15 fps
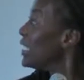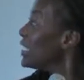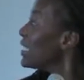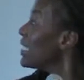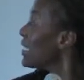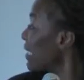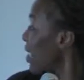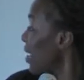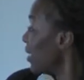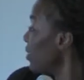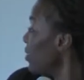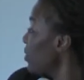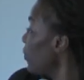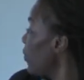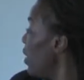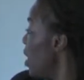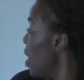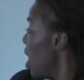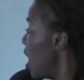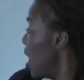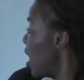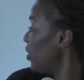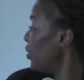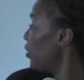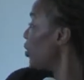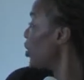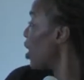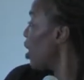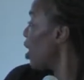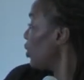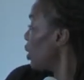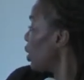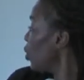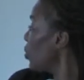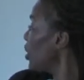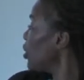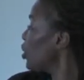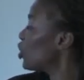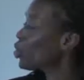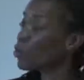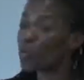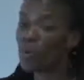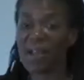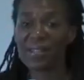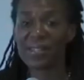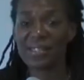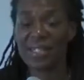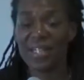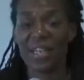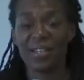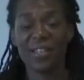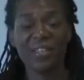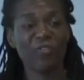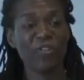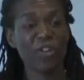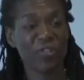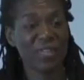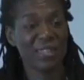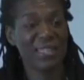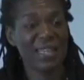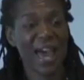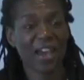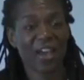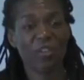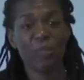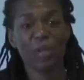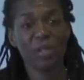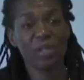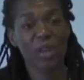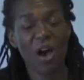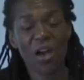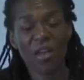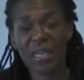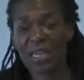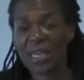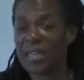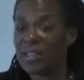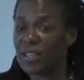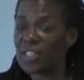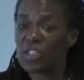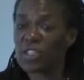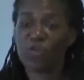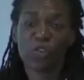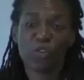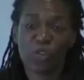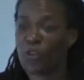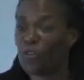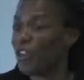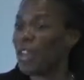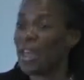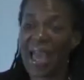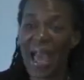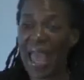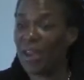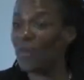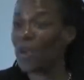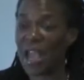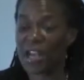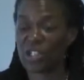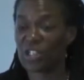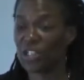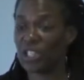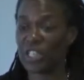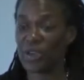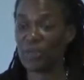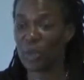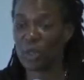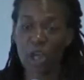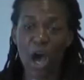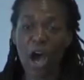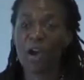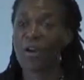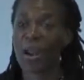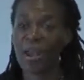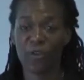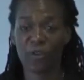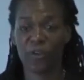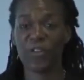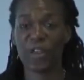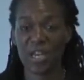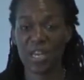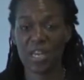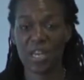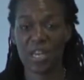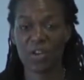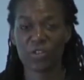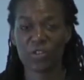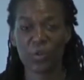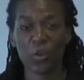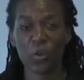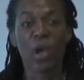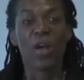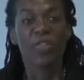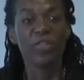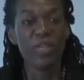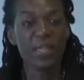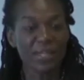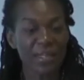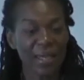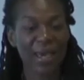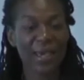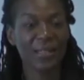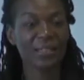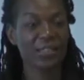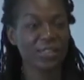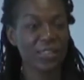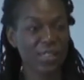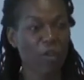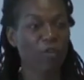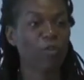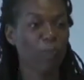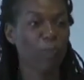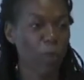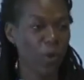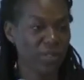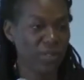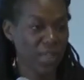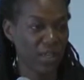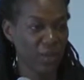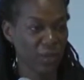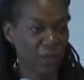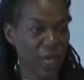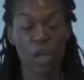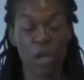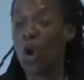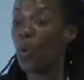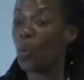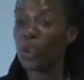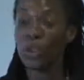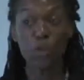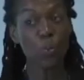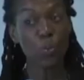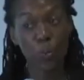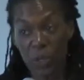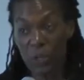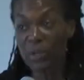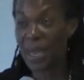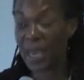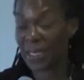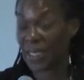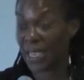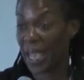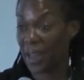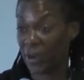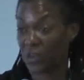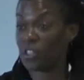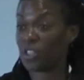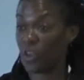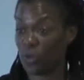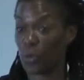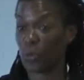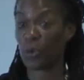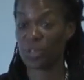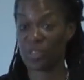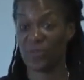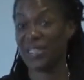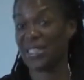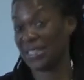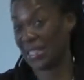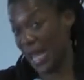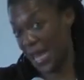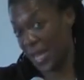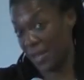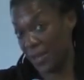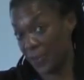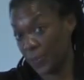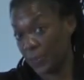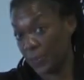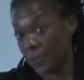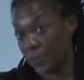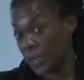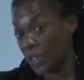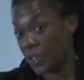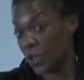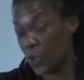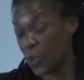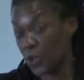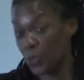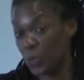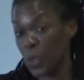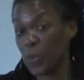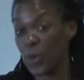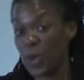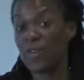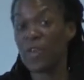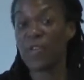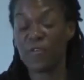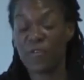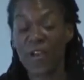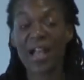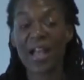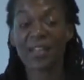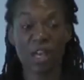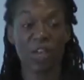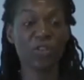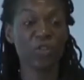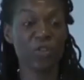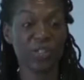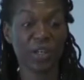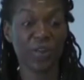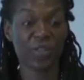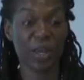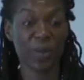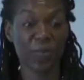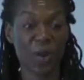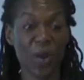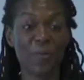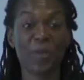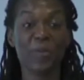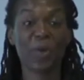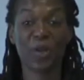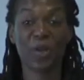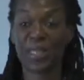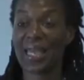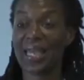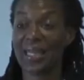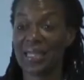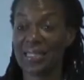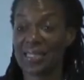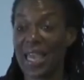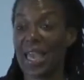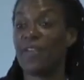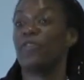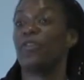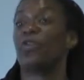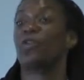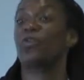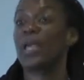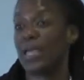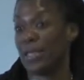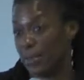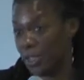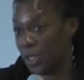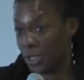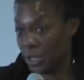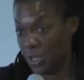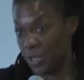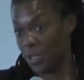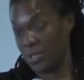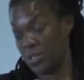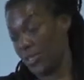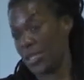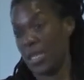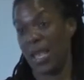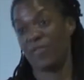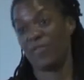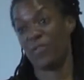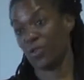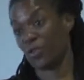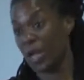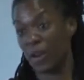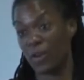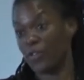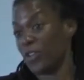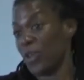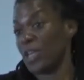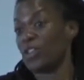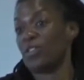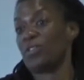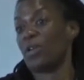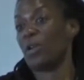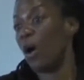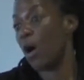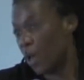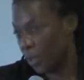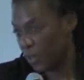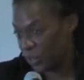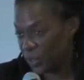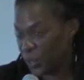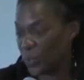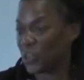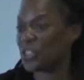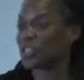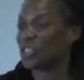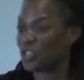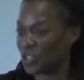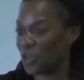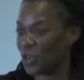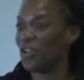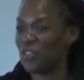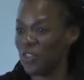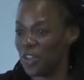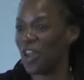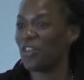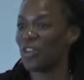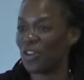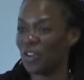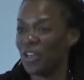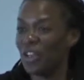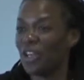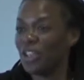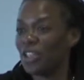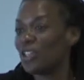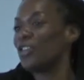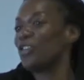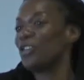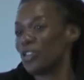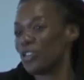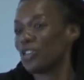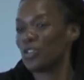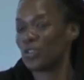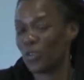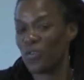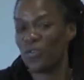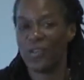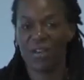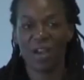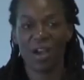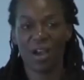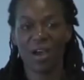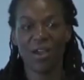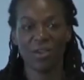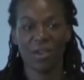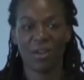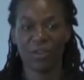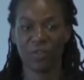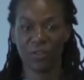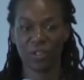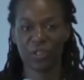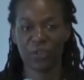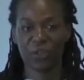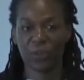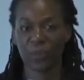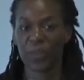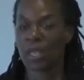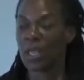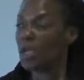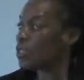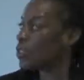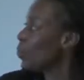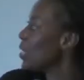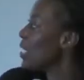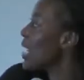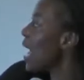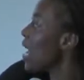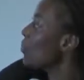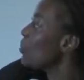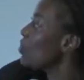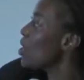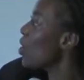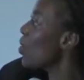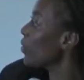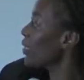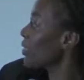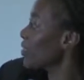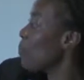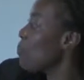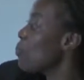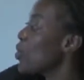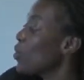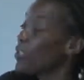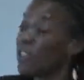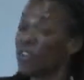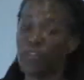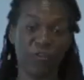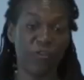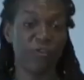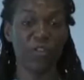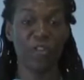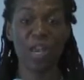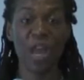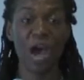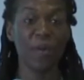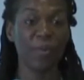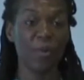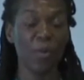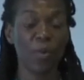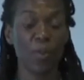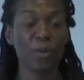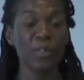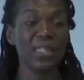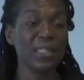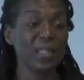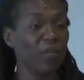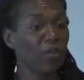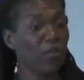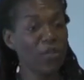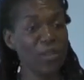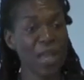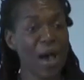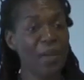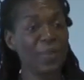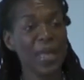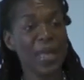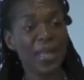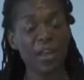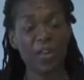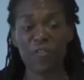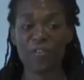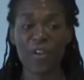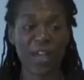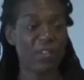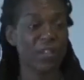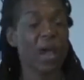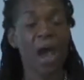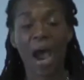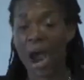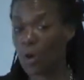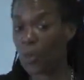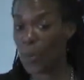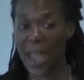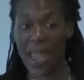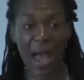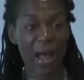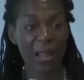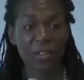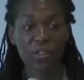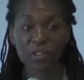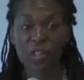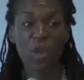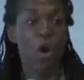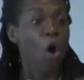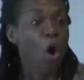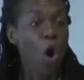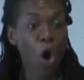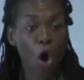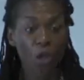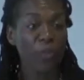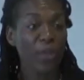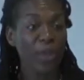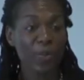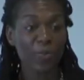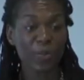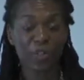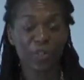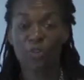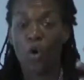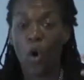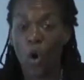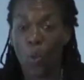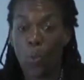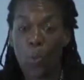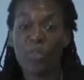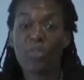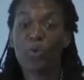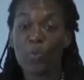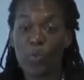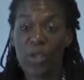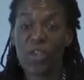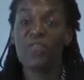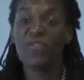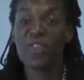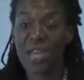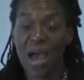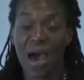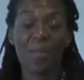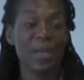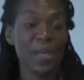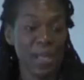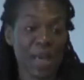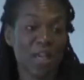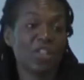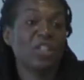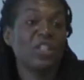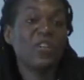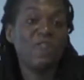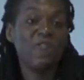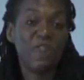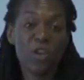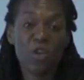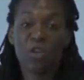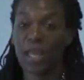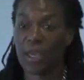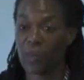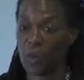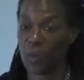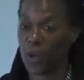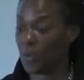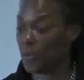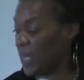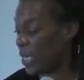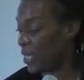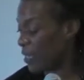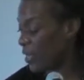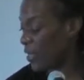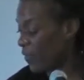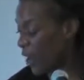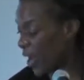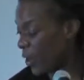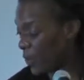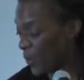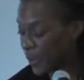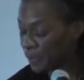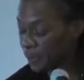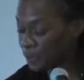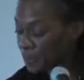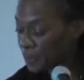is this kind of uh, uh, decreased trust. They feel this lack of belonging. They sort of feel like I don't actually belong or I don't fit in here. So these are the kinds of self-reports that you'll get. What you will not get are self-reports of anxiety. So people, and in fact, under stereotype threat, people are likely to say, I feel great was like, I feel great. I don't feel anxious at all. So, which is a, sort of another, you, this is sort of a, a, another cue. So we now know that's a multi a multi-level phenomenon that affects our biology all the way up to sort of whether we phenomenologically feel like we want to be in the environment.